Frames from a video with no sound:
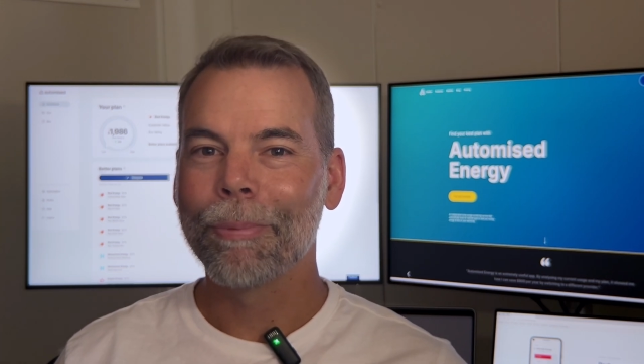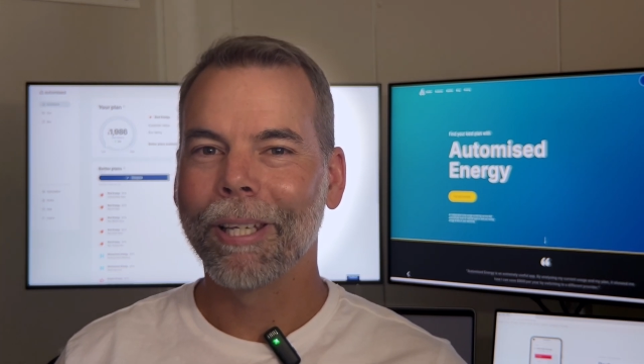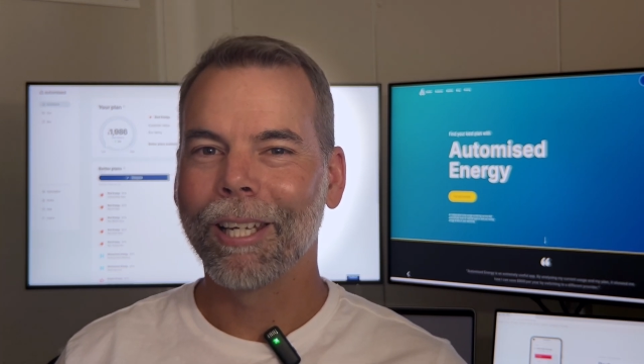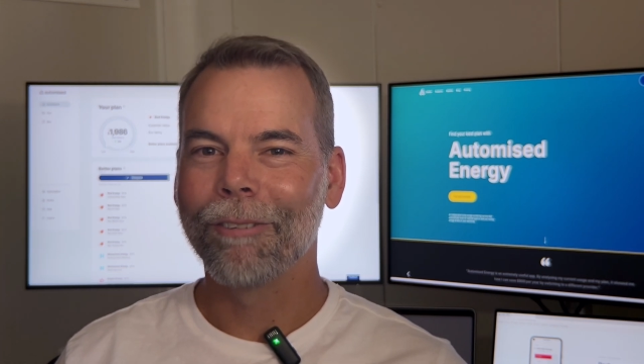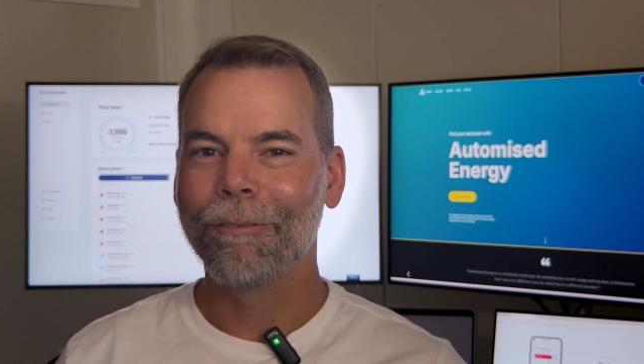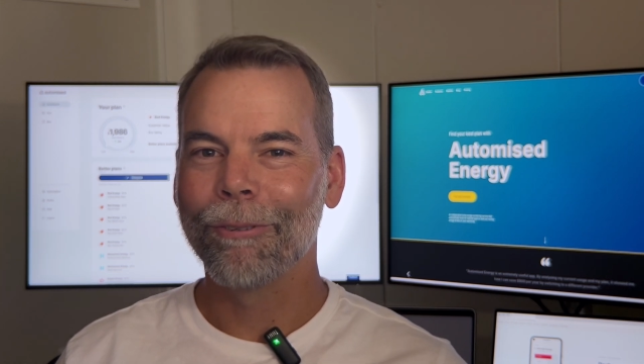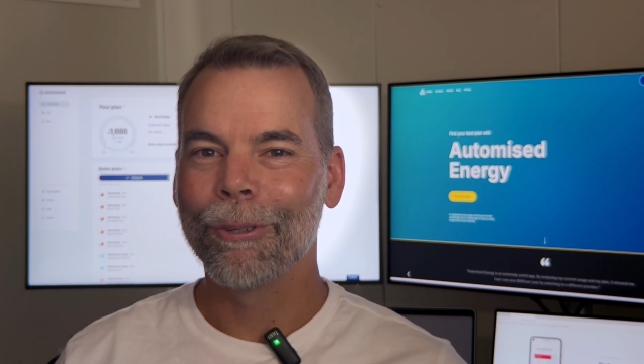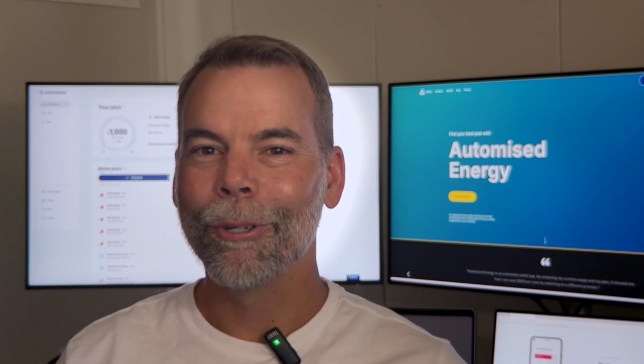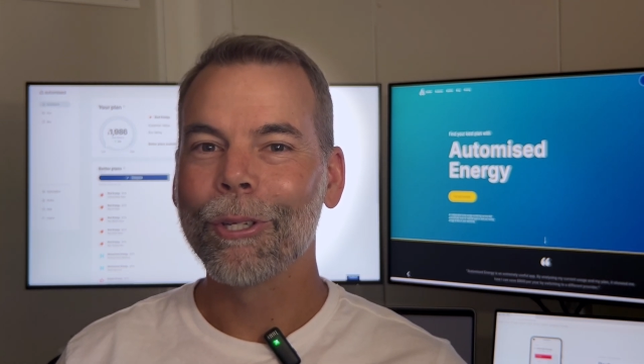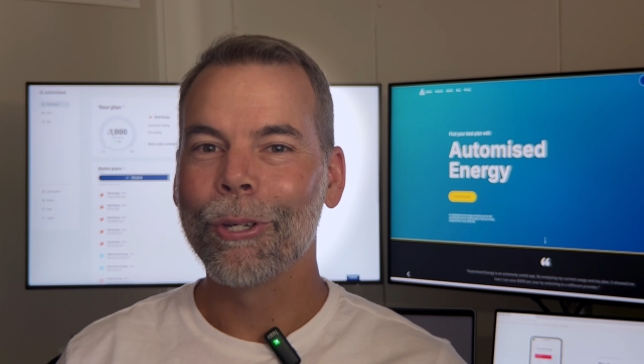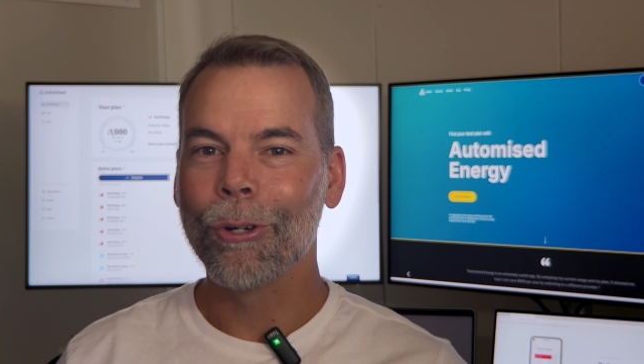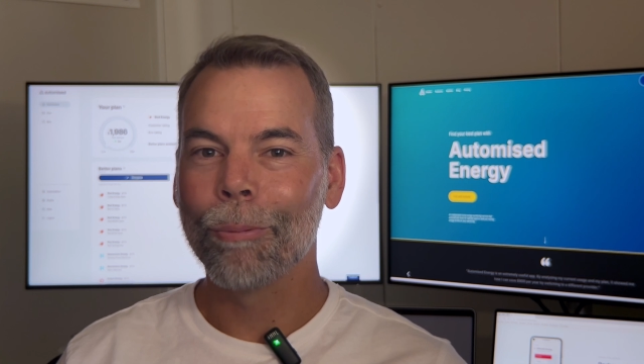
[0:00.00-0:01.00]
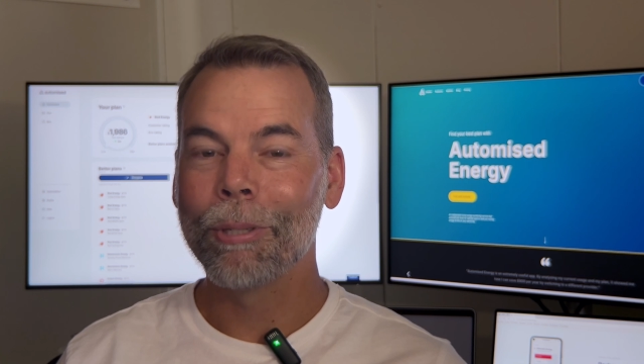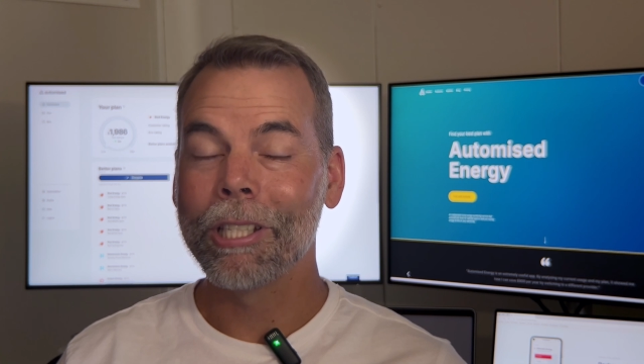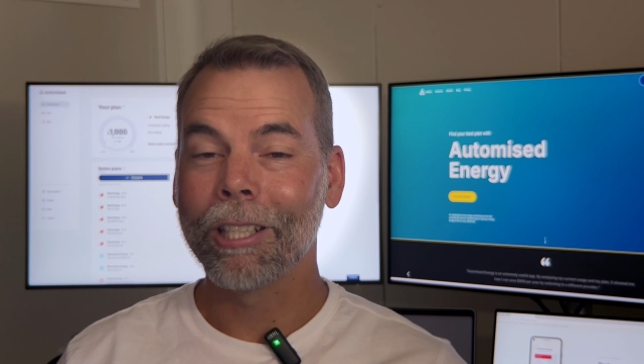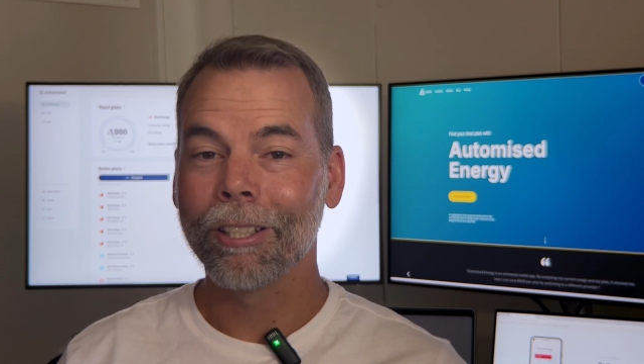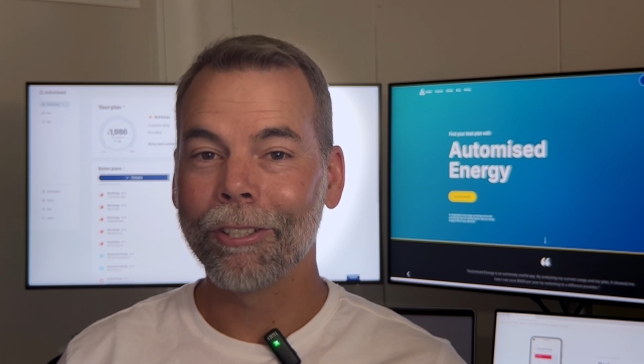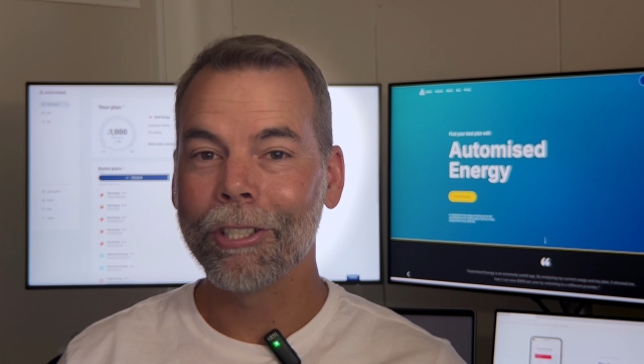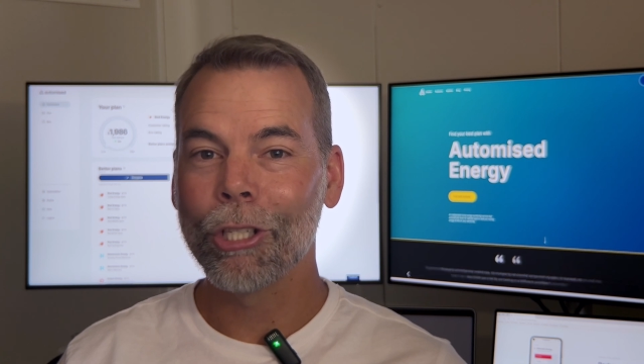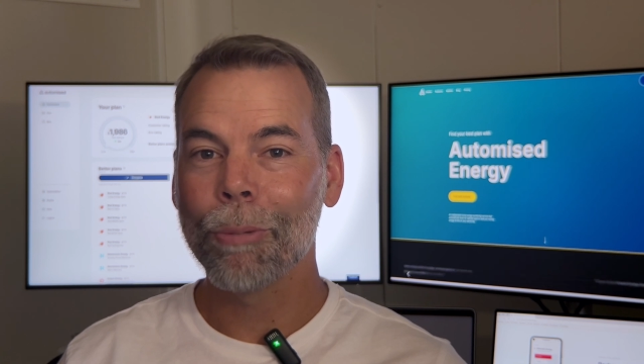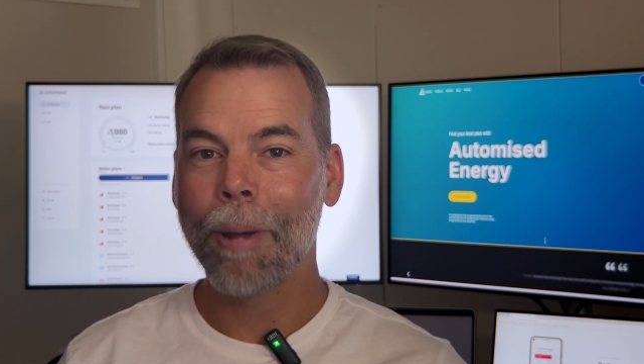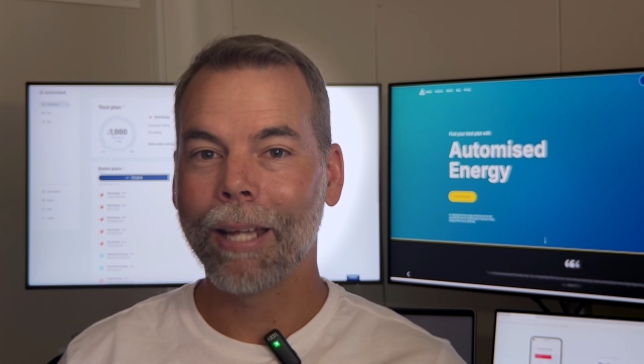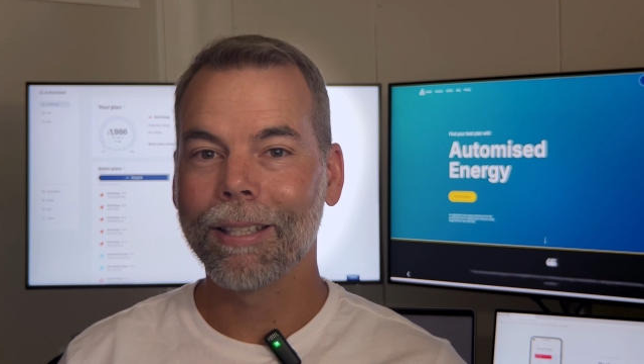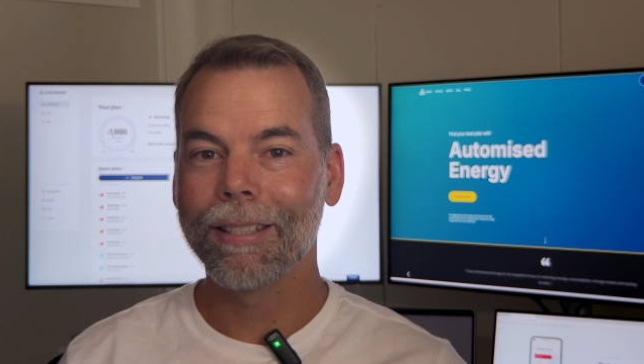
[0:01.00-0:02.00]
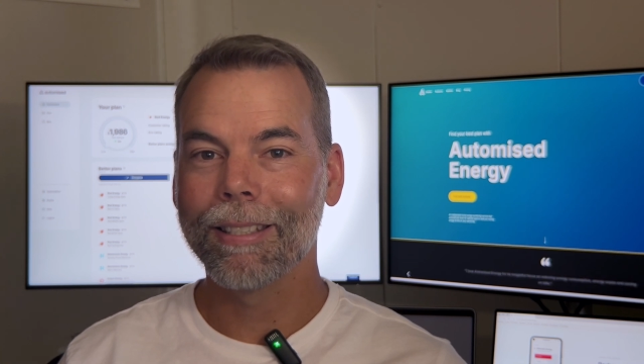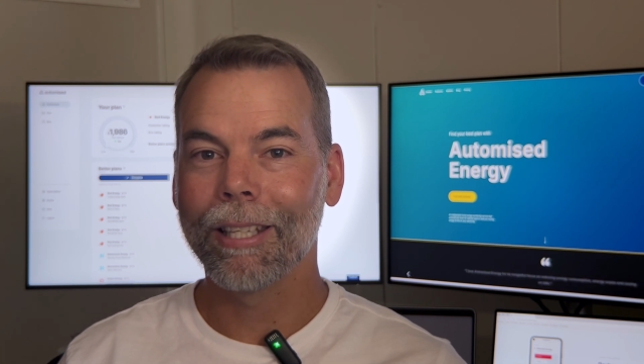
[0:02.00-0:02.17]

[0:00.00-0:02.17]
plan for your particular usage patterns.